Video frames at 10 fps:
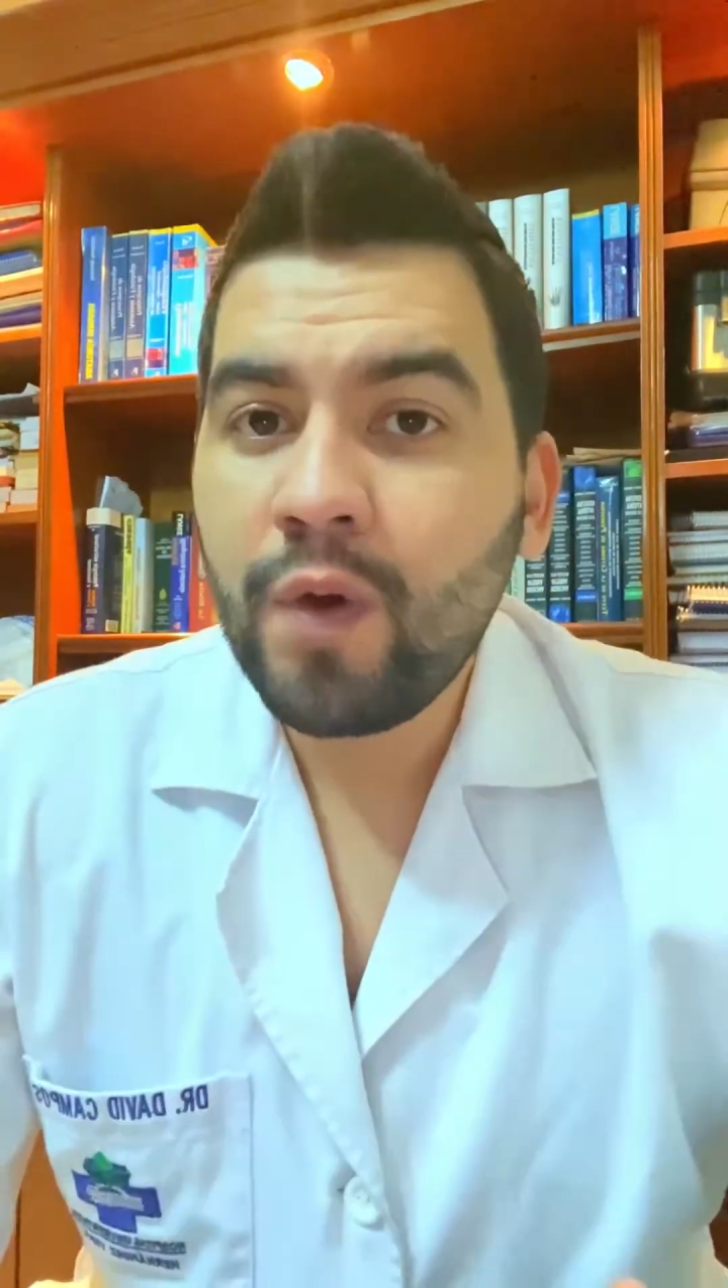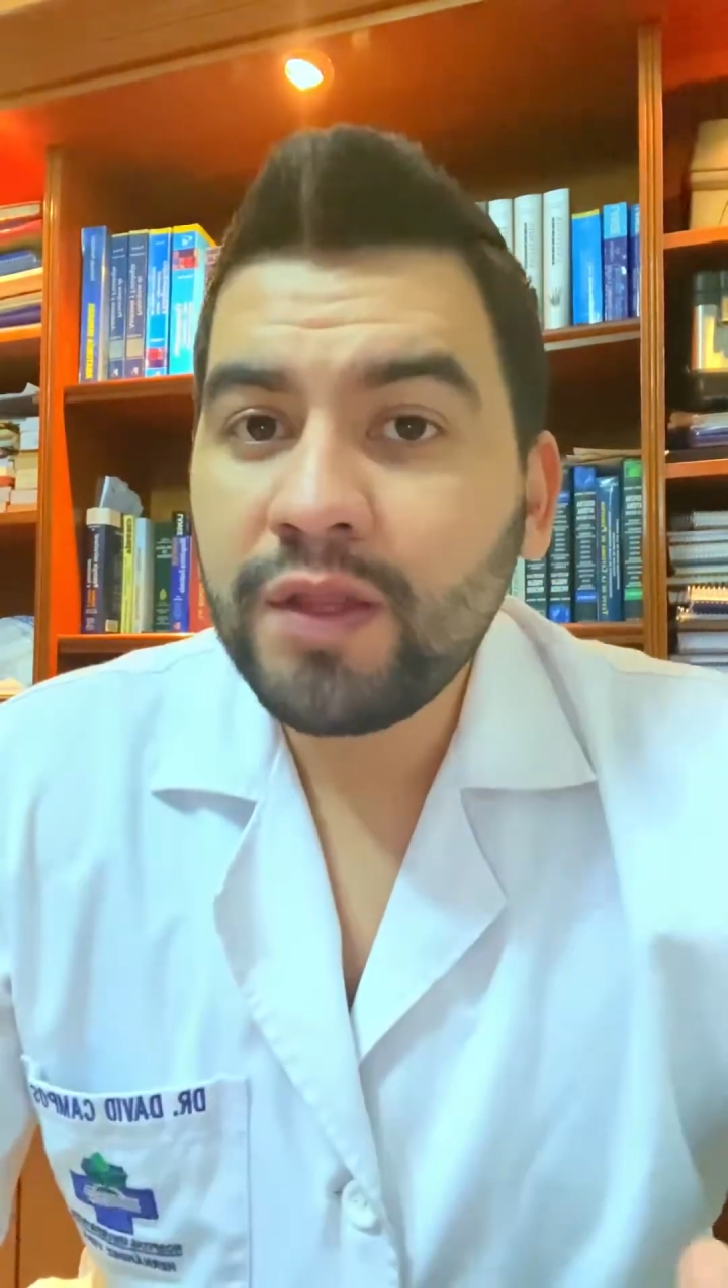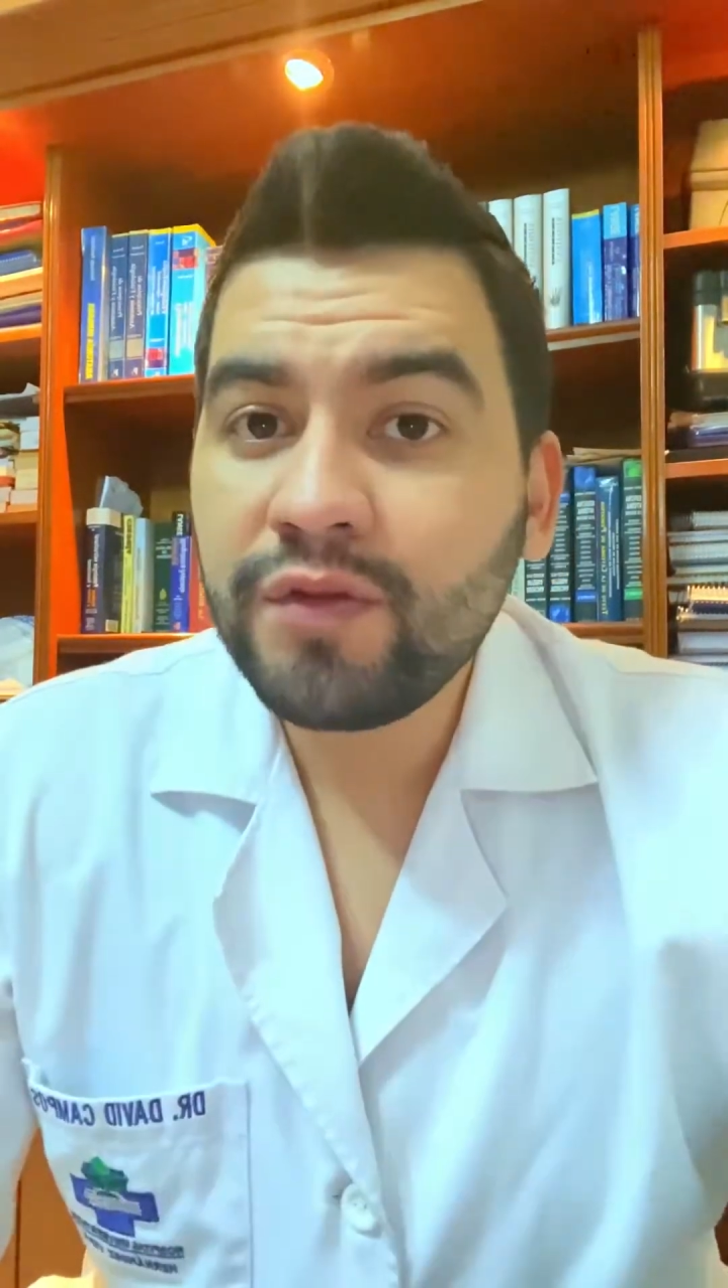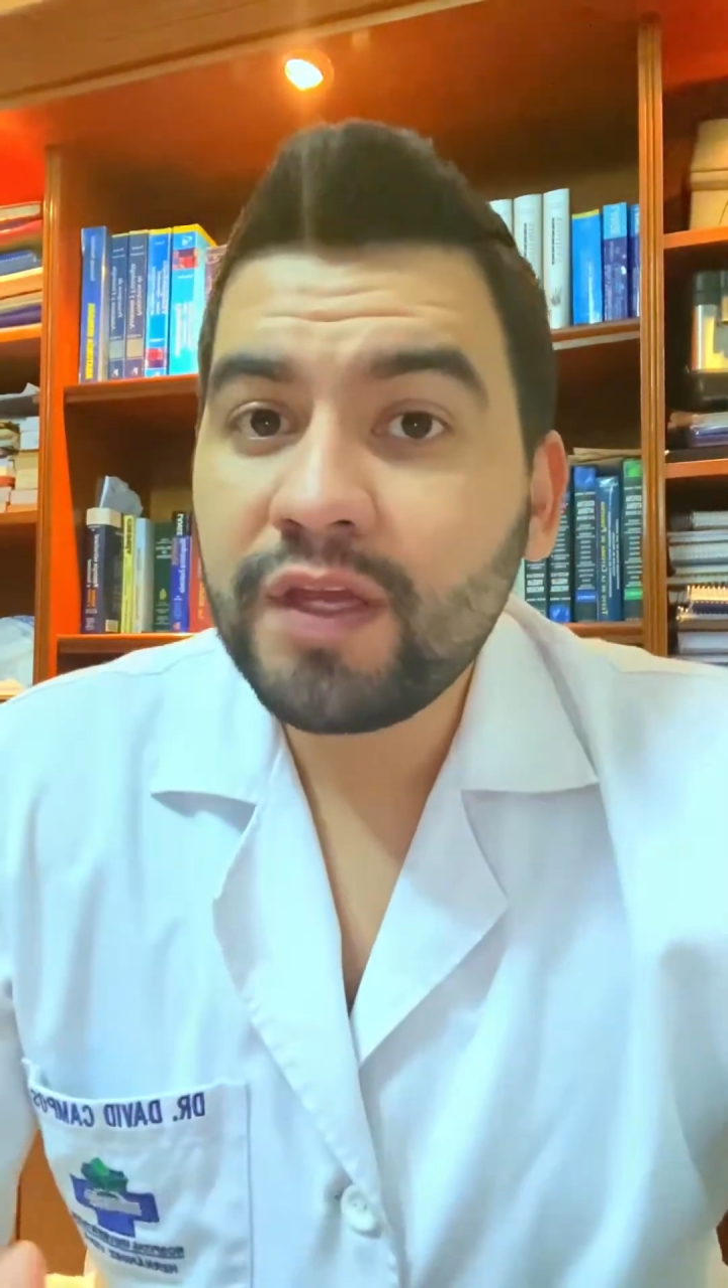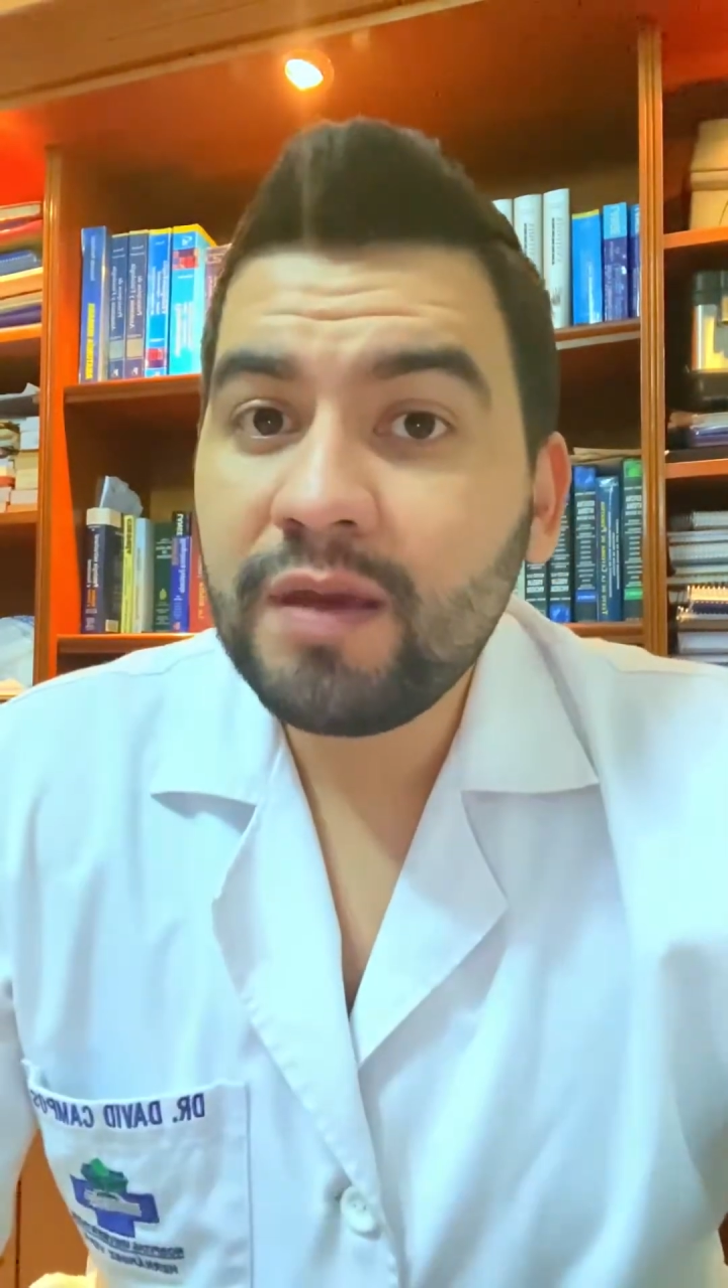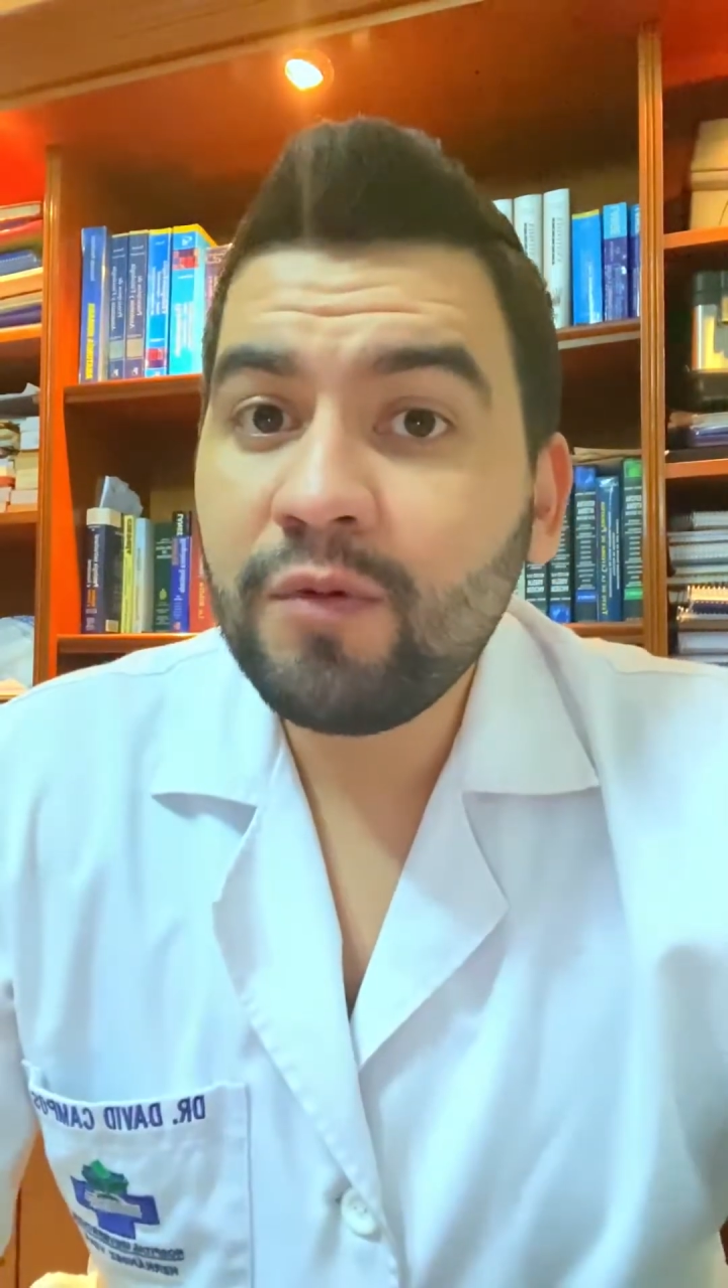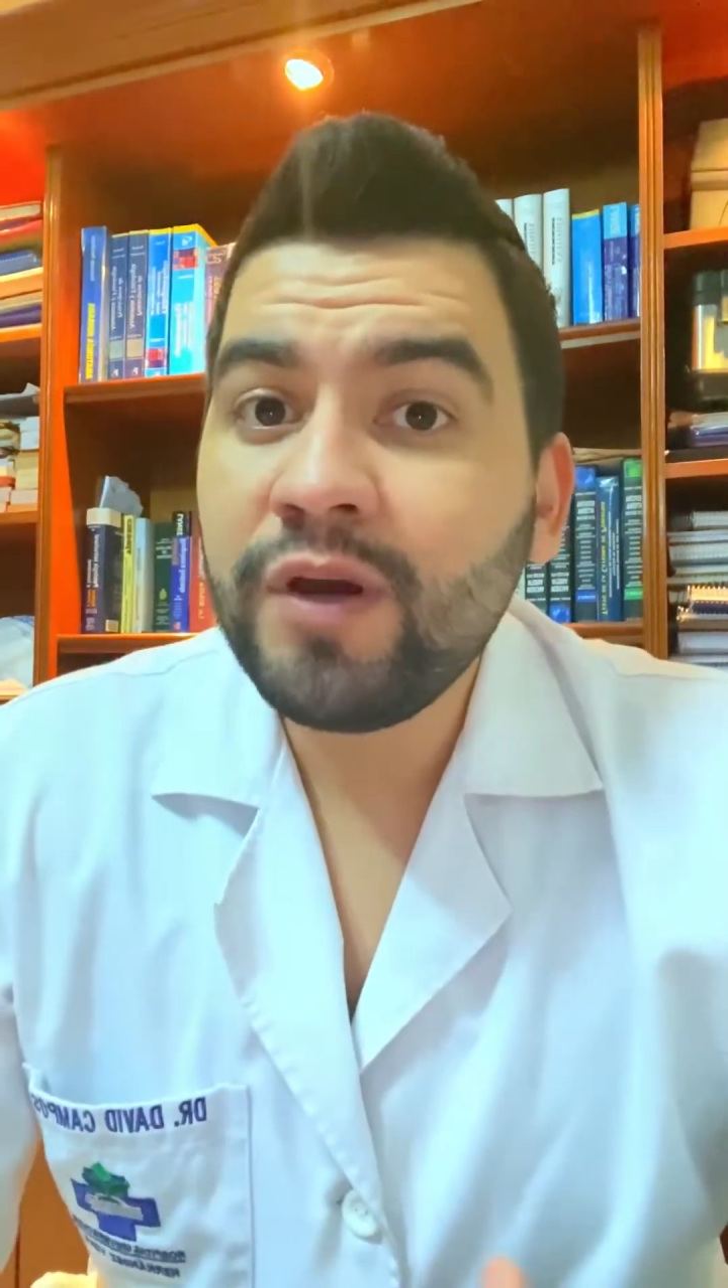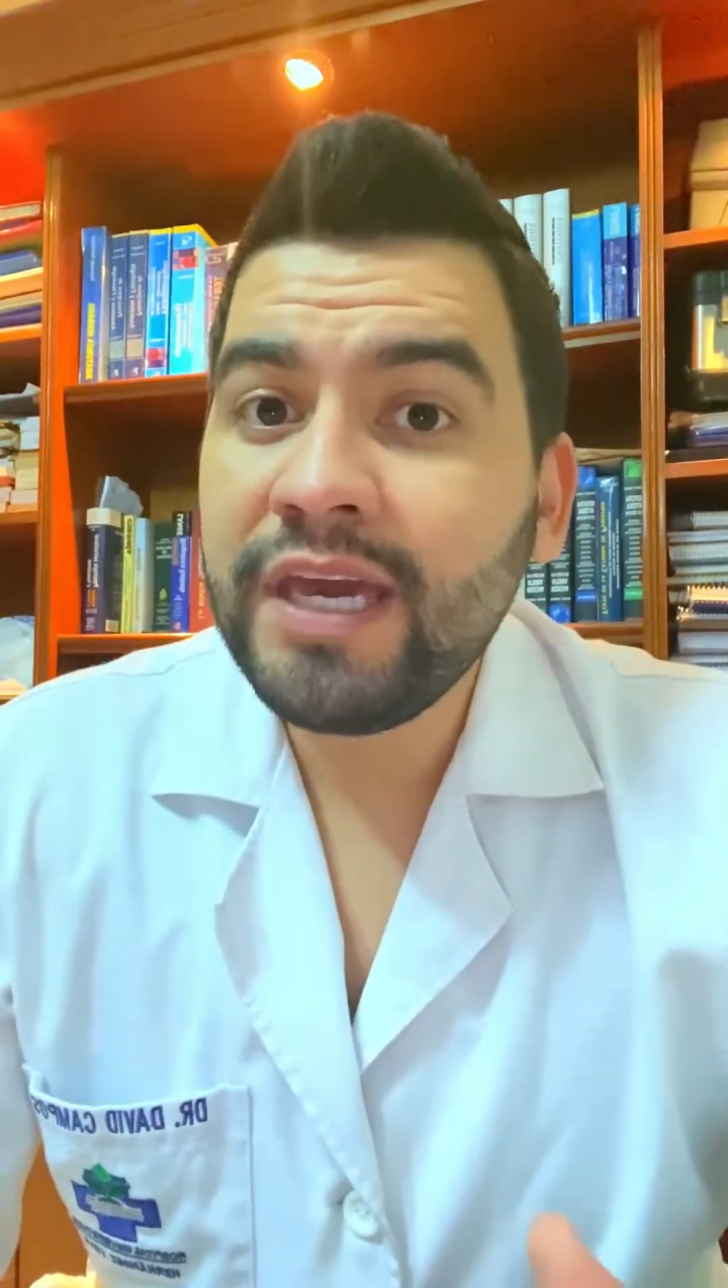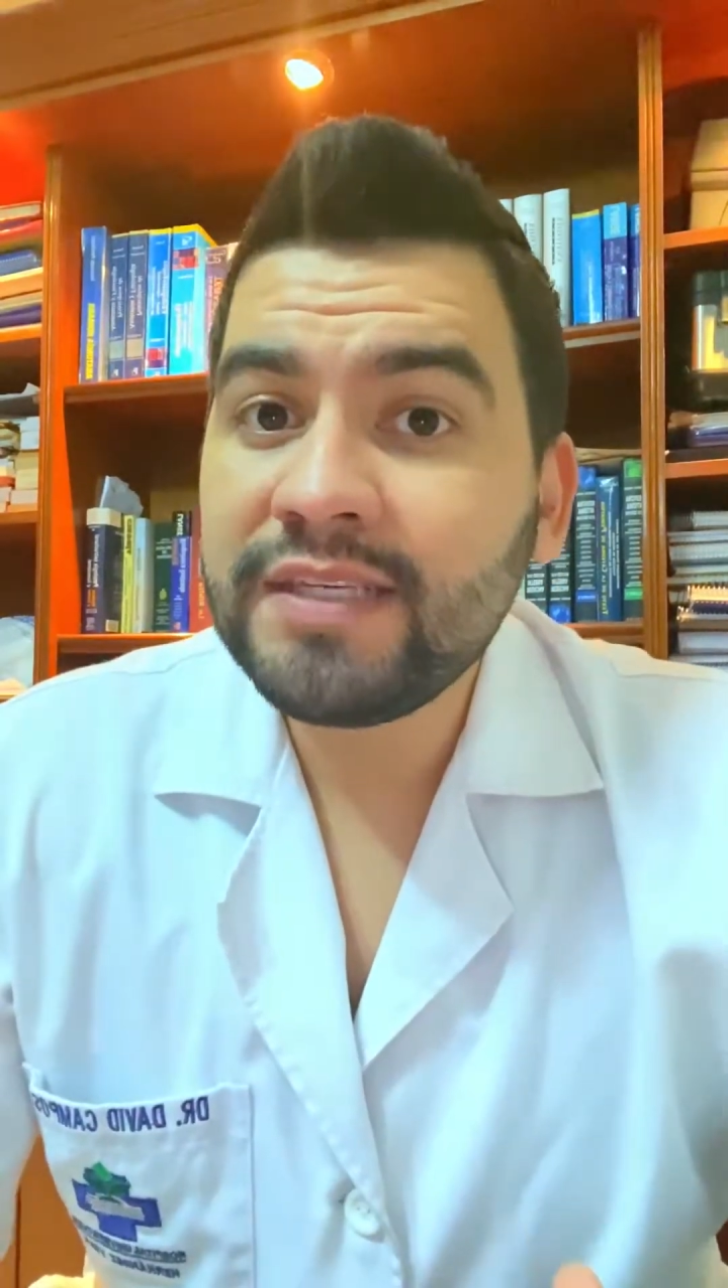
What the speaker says: When we have